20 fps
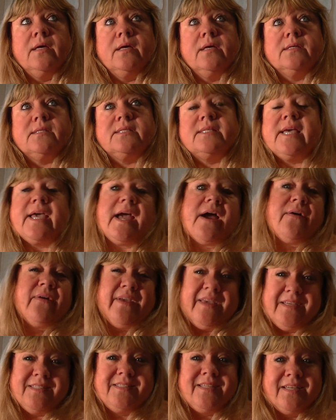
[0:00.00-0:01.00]
see how
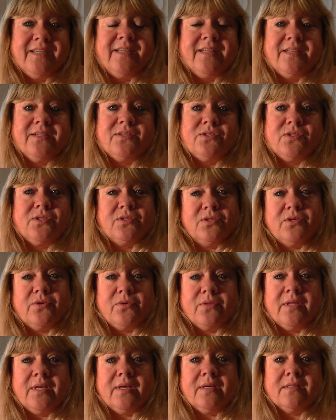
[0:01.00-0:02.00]
easy it is to do
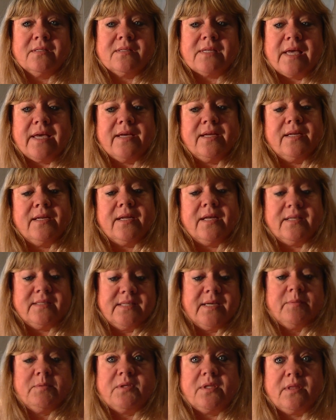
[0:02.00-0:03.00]
this and
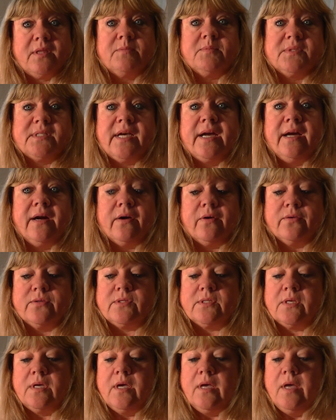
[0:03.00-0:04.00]
attempt it
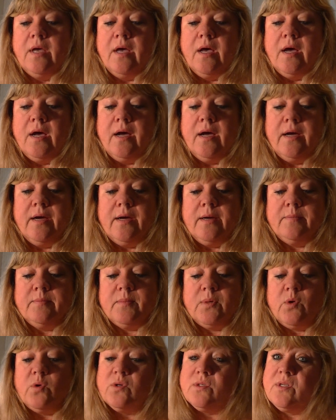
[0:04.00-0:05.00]
themselves.
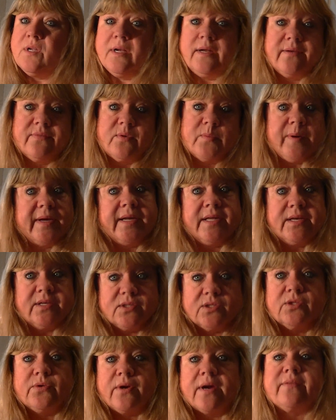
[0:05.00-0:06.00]
Of course, not everybody
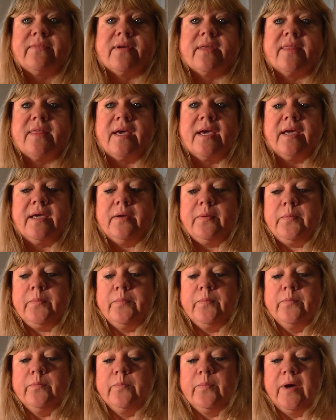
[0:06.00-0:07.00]
can do everything,
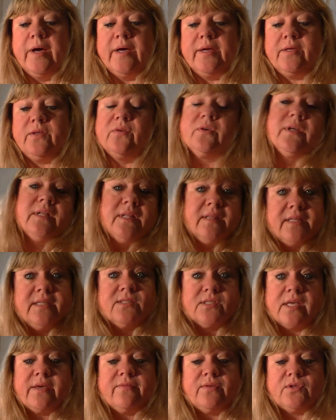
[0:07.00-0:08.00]
but you can at
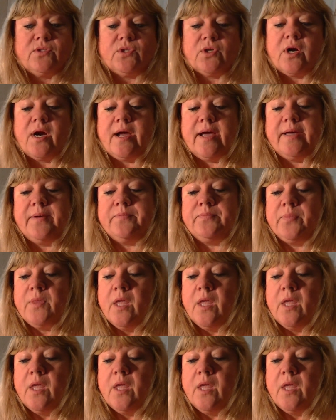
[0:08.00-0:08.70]
least give it a try.